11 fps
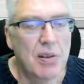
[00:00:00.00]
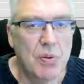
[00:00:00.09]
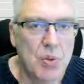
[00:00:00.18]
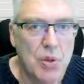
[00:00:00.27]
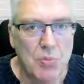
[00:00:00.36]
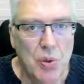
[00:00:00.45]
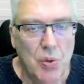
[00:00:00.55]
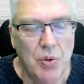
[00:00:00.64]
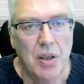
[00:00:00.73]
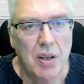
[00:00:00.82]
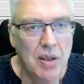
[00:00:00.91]
to smooth
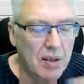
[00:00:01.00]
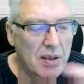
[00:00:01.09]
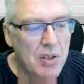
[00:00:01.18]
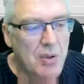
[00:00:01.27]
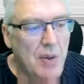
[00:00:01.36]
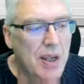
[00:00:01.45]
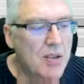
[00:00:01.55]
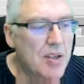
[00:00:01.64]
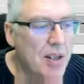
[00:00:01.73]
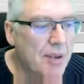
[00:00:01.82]
the squares.